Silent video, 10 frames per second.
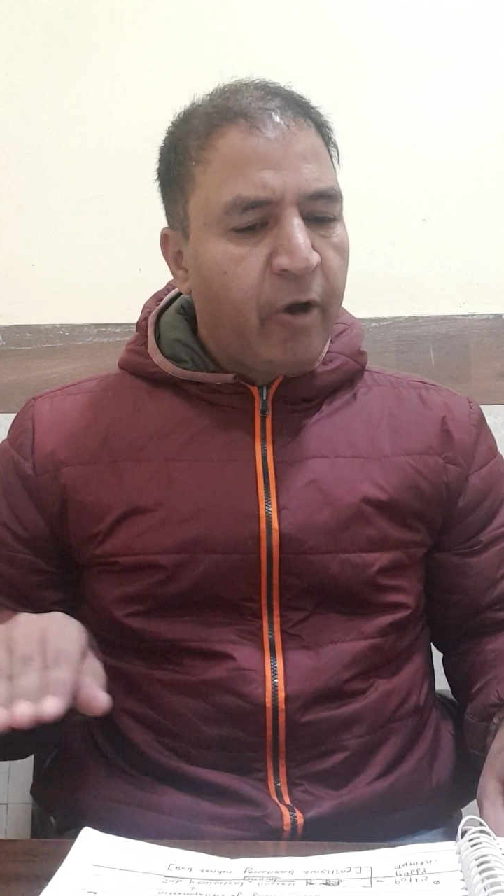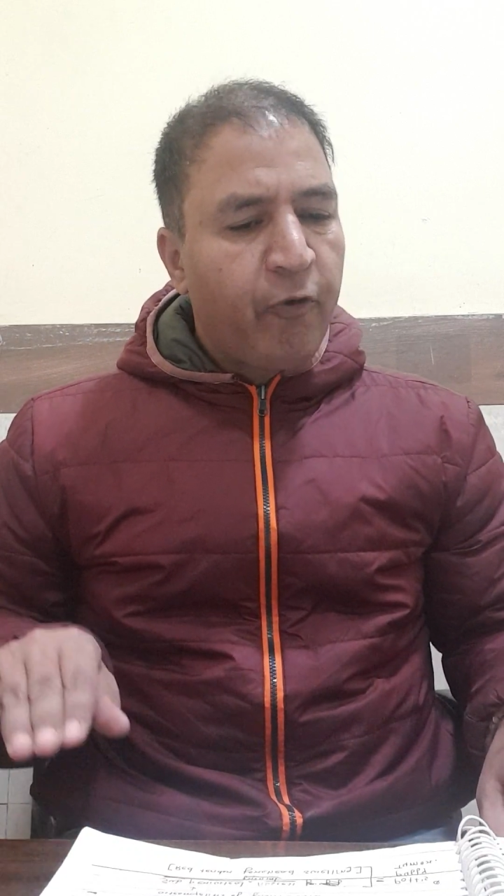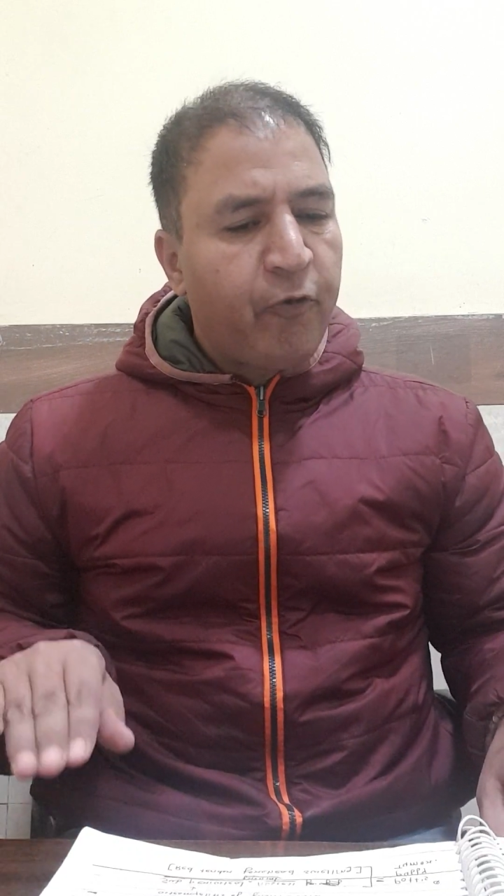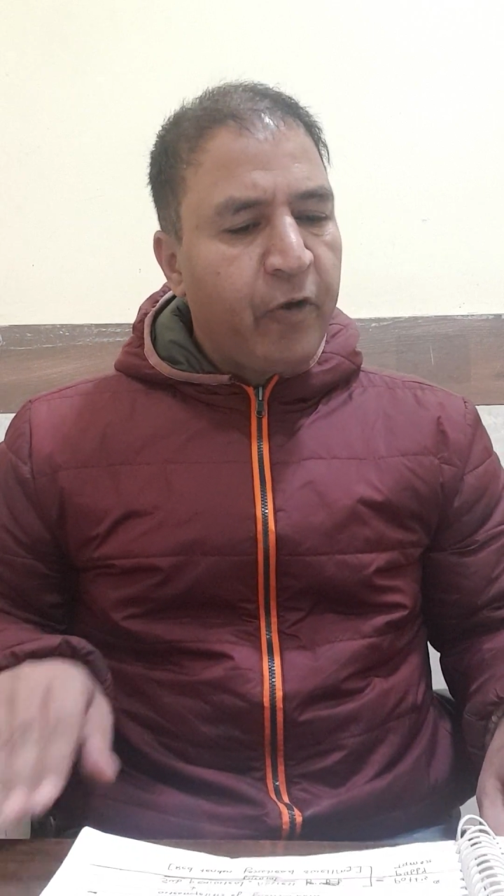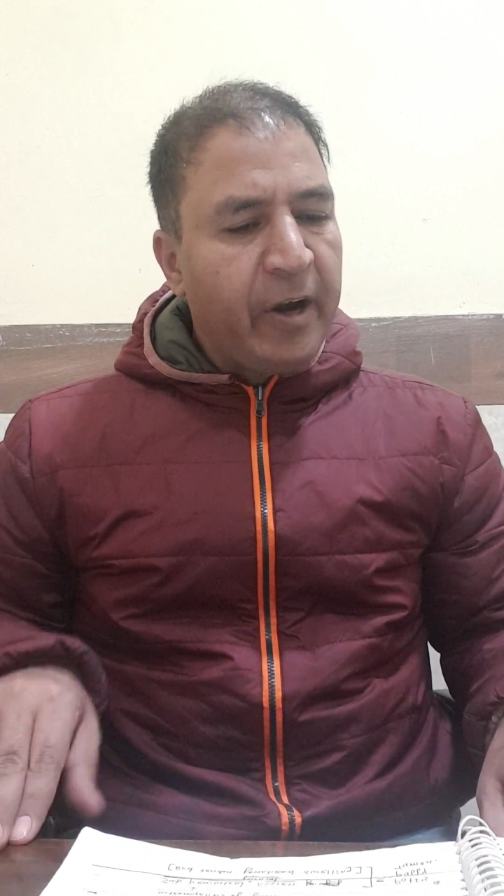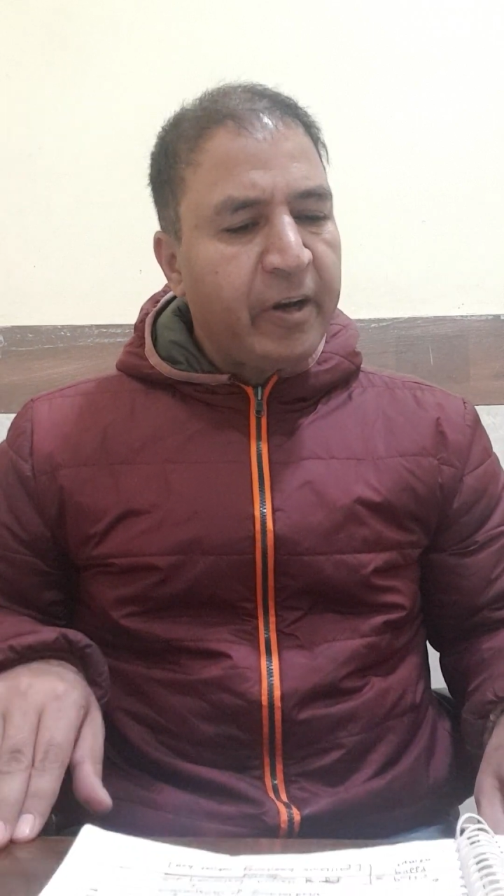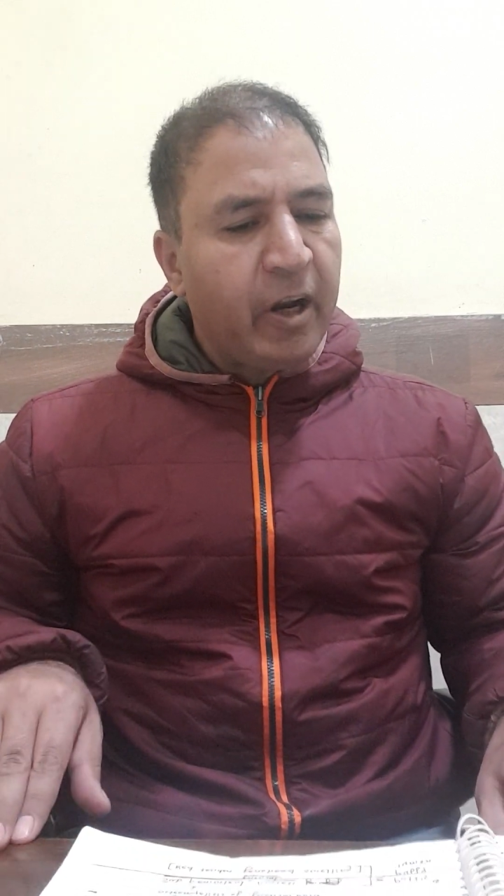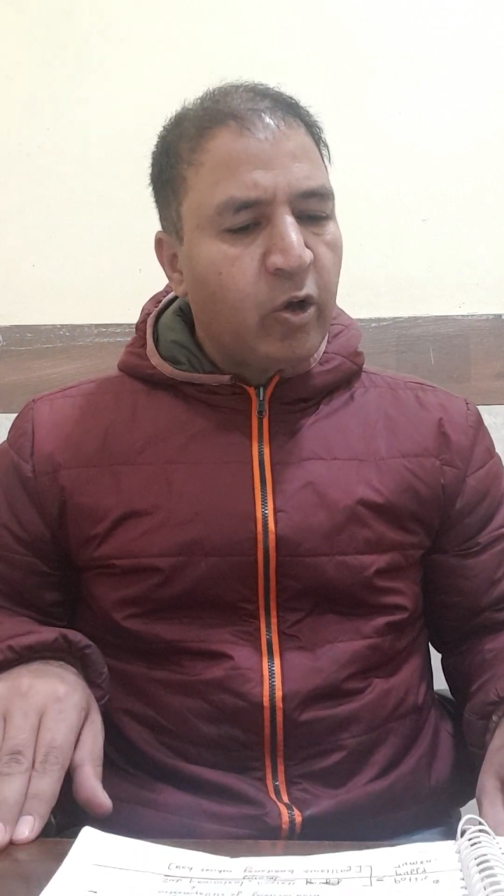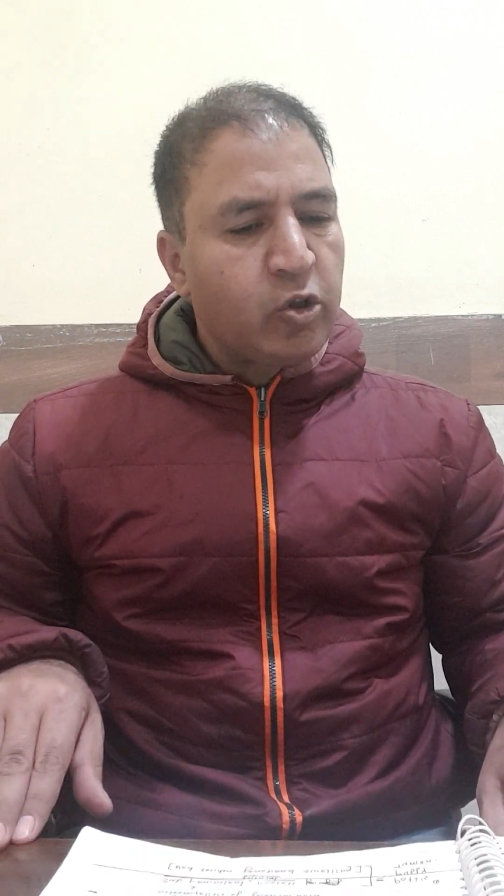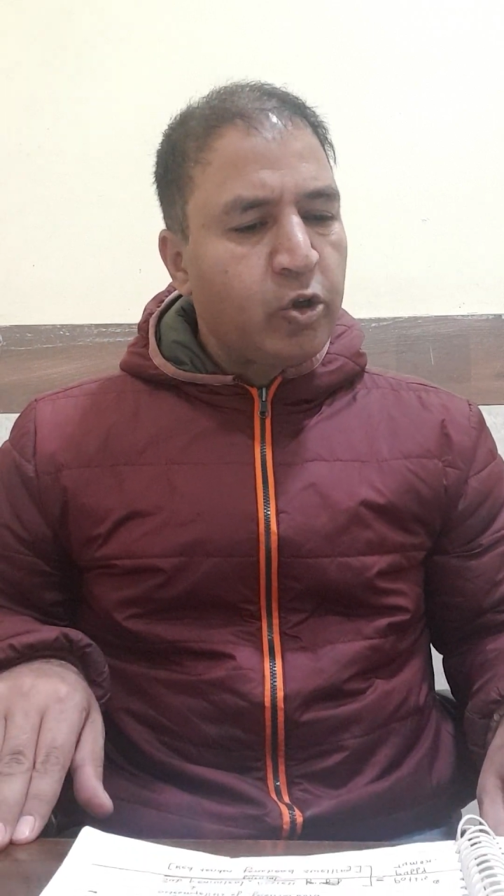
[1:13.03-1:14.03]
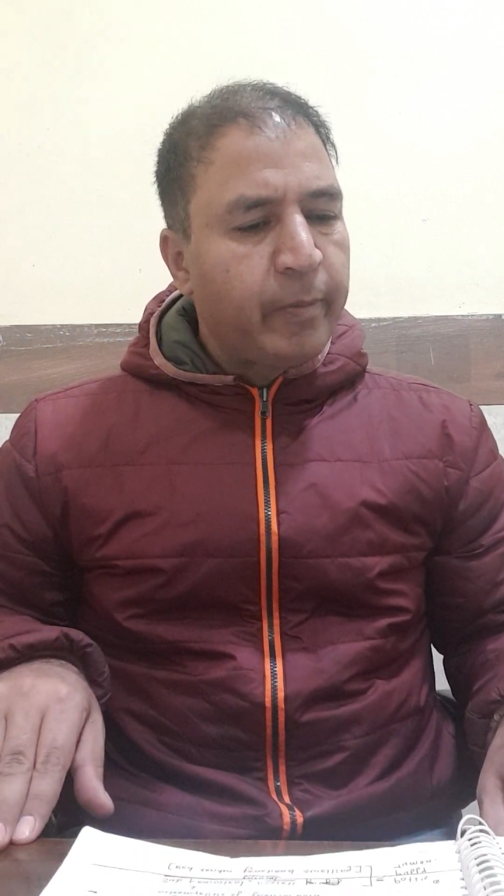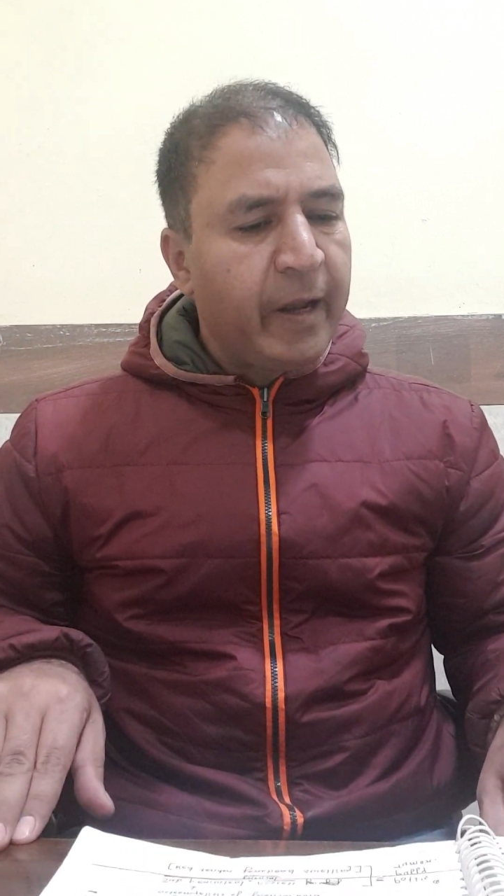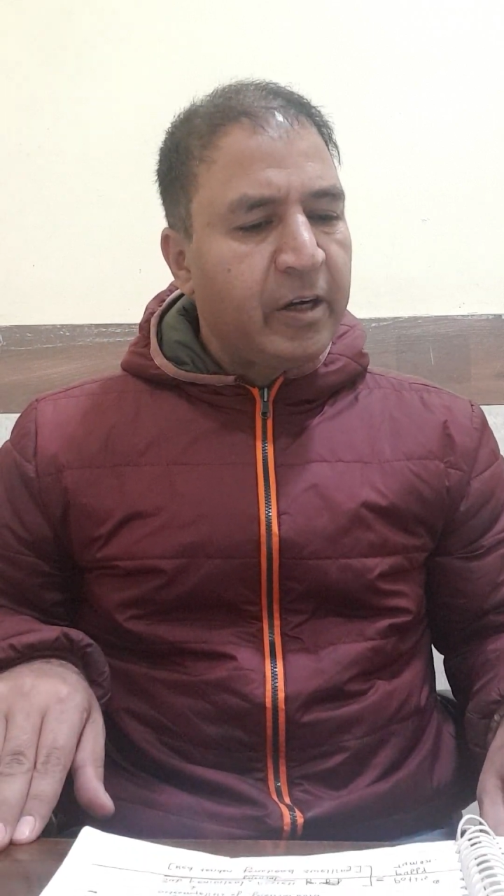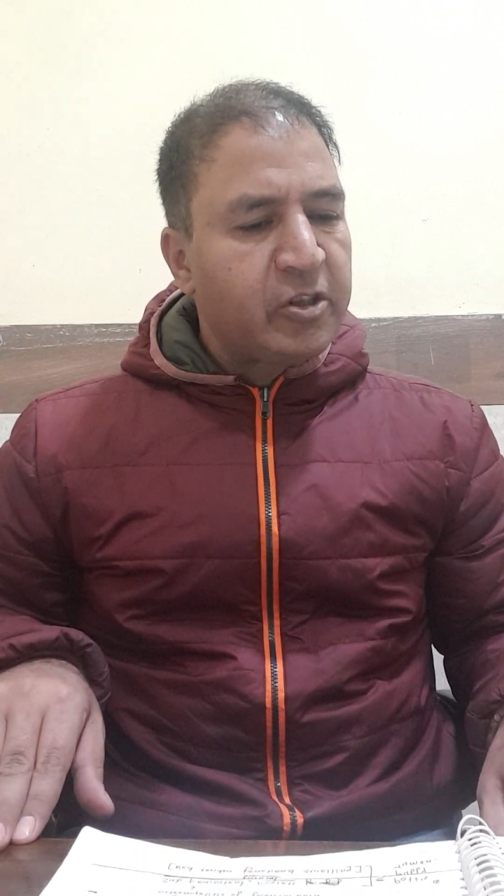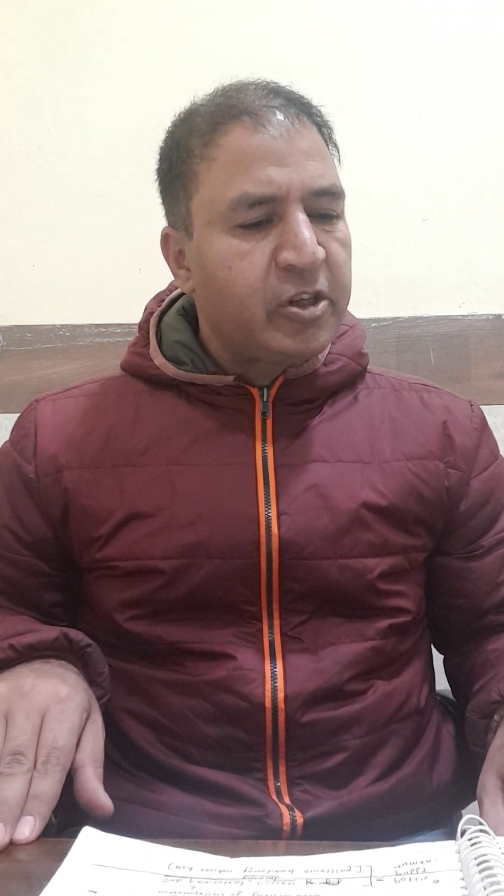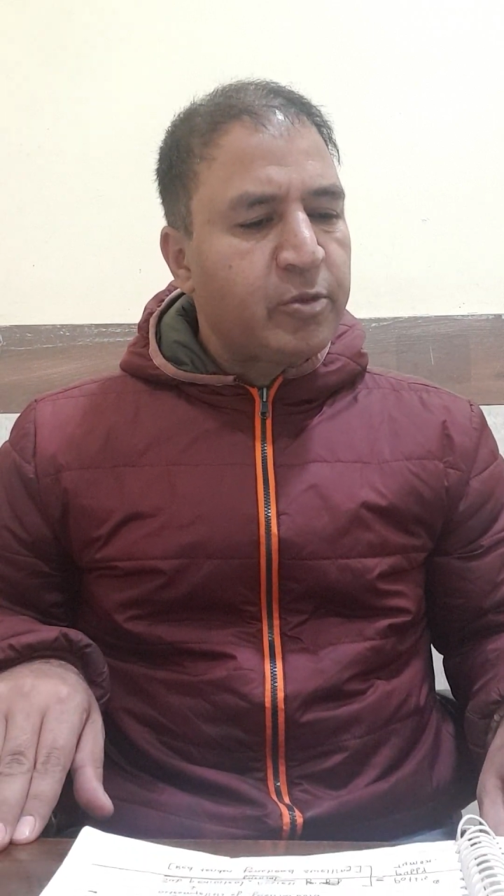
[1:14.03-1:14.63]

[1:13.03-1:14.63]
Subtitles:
Frontal osteomyelitis